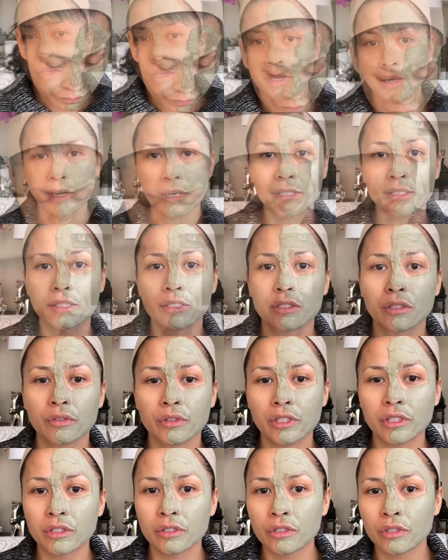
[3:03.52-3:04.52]
Okay guys,
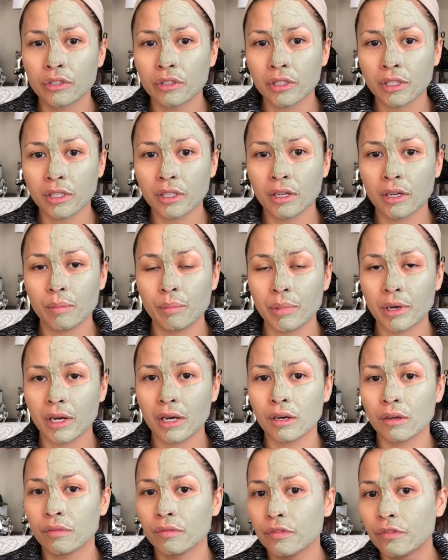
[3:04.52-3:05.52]
so it took
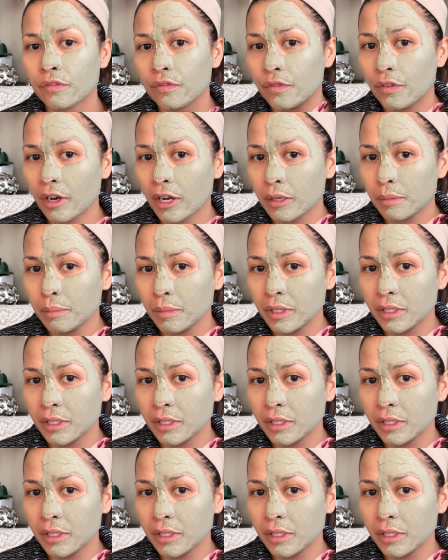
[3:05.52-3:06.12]
about 5